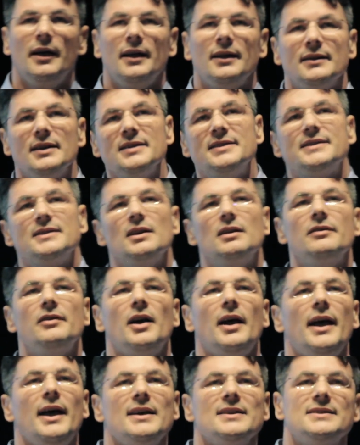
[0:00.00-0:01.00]
This server
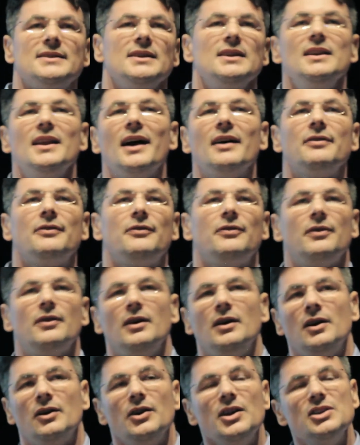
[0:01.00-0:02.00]
has enough
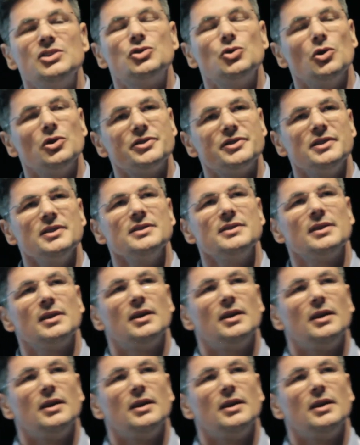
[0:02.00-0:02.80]
resources,